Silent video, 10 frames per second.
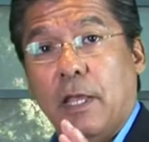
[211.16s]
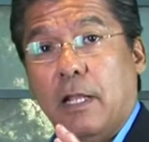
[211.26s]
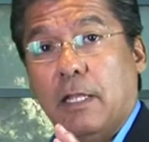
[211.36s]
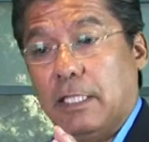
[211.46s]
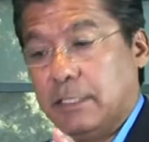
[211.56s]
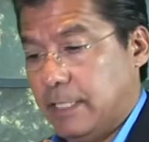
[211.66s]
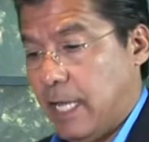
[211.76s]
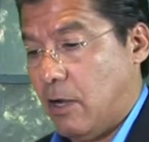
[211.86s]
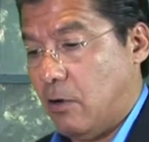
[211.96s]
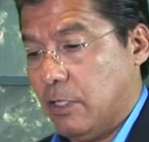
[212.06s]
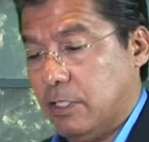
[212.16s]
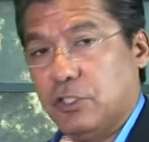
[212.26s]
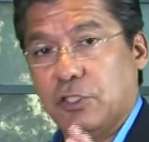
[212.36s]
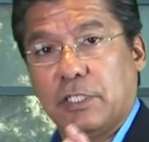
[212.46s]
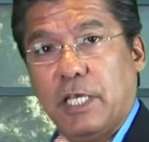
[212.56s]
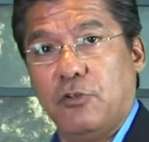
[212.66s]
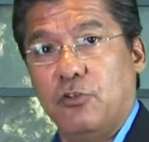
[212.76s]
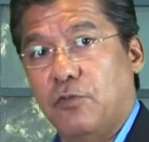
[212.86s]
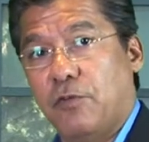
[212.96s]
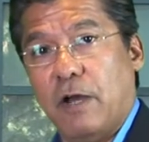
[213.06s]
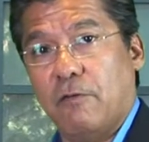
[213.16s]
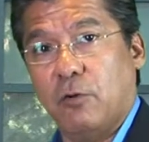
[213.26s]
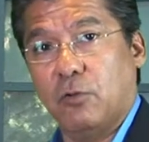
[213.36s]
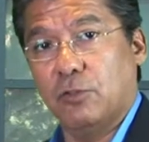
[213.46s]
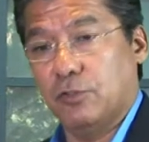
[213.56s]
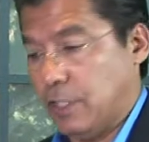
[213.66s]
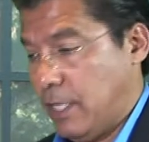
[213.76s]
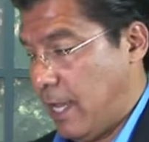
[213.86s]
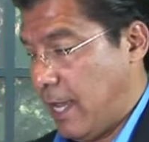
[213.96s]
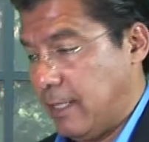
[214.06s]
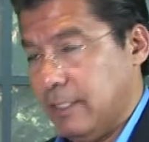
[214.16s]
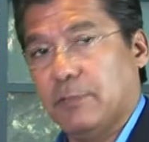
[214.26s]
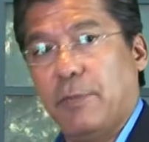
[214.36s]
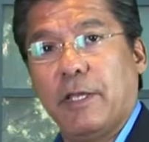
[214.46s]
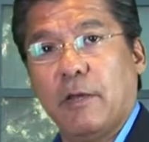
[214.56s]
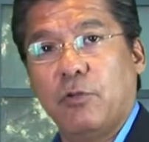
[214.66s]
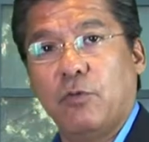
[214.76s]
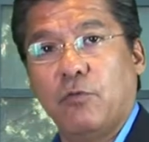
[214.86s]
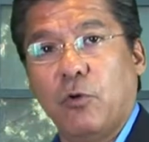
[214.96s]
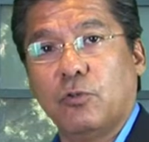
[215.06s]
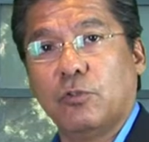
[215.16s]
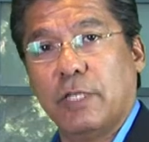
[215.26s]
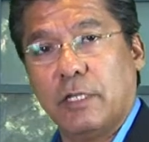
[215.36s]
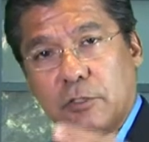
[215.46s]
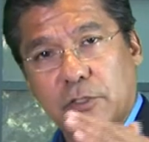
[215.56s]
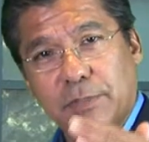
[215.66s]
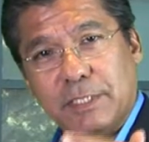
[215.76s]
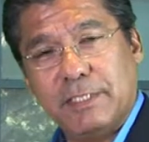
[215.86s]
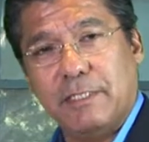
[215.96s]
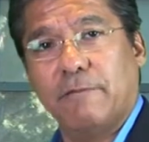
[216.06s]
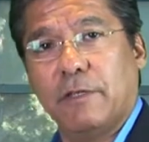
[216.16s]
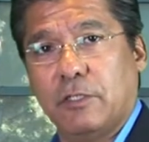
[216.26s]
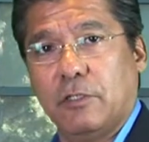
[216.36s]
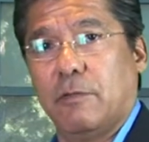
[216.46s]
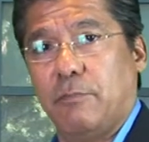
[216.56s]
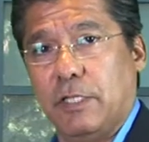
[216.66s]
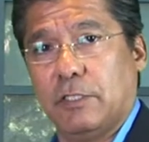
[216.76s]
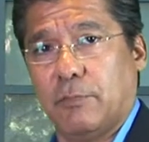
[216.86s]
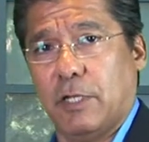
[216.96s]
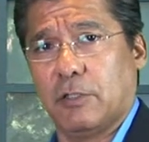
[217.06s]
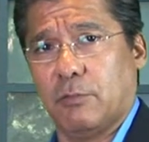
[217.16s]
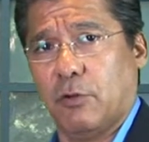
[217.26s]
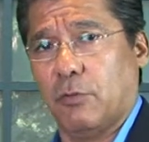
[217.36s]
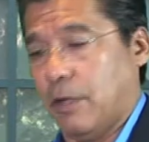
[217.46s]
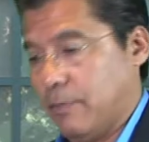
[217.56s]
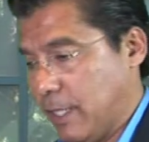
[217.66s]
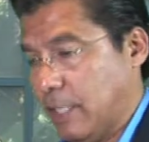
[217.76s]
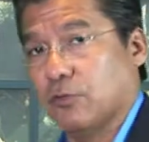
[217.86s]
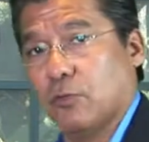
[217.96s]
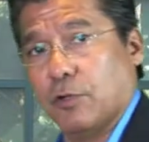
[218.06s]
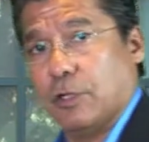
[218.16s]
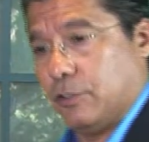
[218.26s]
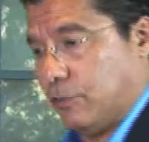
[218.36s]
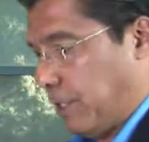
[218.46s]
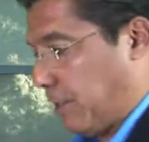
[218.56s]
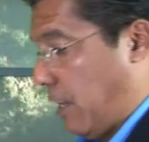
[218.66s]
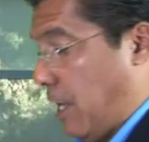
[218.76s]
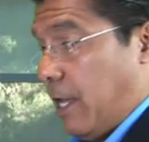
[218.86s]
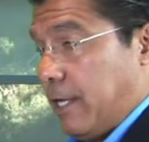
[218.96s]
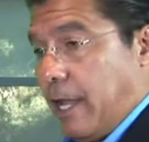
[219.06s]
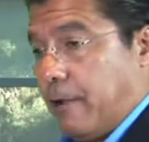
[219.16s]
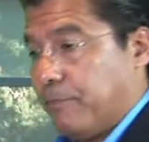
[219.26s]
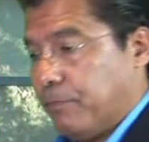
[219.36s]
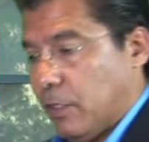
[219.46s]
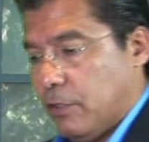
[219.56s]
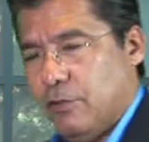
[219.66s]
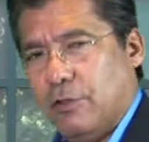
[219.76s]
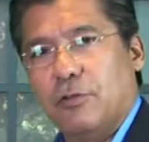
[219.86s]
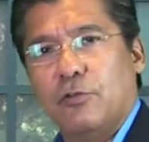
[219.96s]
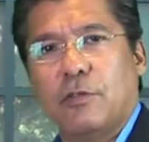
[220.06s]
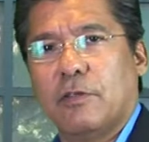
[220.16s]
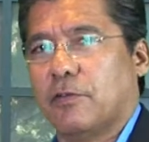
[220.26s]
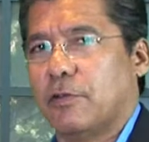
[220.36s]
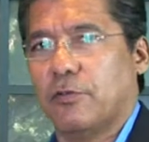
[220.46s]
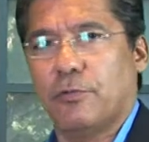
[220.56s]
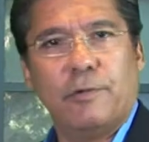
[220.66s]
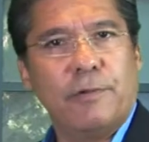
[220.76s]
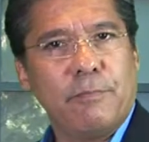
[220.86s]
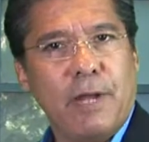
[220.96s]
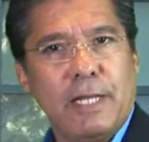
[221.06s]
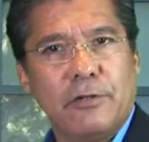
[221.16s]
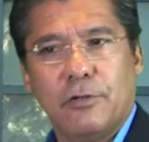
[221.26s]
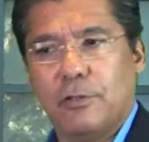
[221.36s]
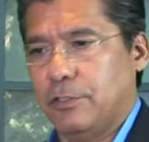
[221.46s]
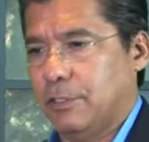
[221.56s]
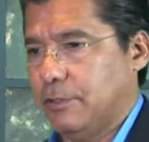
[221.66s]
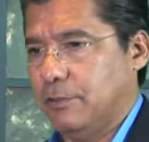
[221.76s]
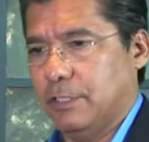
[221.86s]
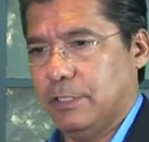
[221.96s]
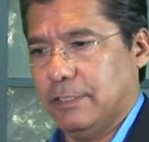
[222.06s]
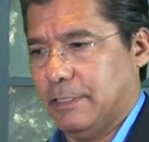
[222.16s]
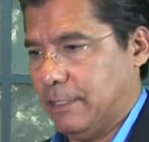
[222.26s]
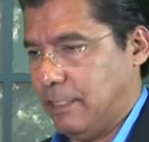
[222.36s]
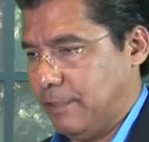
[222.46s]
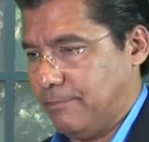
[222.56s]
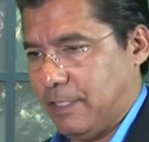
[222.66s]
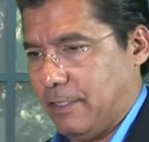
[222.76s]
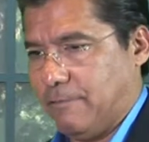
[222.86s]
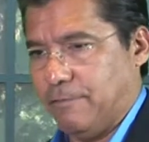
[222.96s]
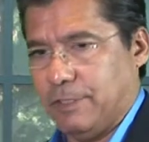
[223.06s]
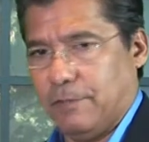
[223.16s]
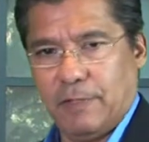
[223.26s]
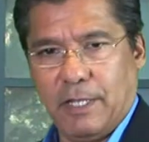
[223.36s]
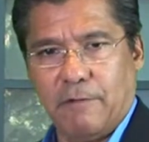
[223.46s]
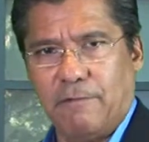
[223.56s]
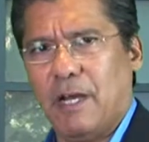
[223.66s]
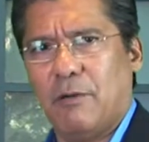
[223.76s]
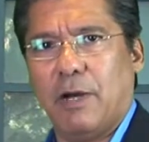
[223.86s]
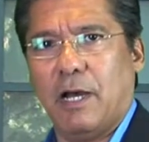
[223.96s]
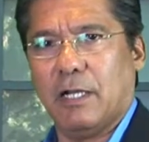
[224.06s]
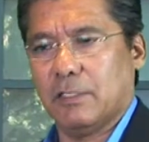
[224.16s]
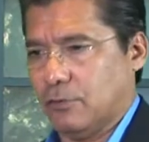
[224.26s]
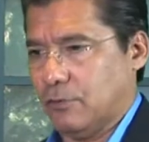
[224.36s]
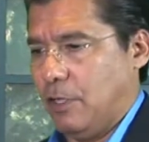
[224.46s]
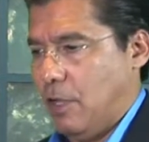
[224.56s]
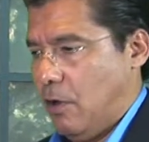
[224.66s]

let's now just get new file folders, and let's make up new folders that are specific to the bit inspection program, and that's what we're going to do here. Now, you can do this in a 3-ring binder. You could do this in a different kind of file box, or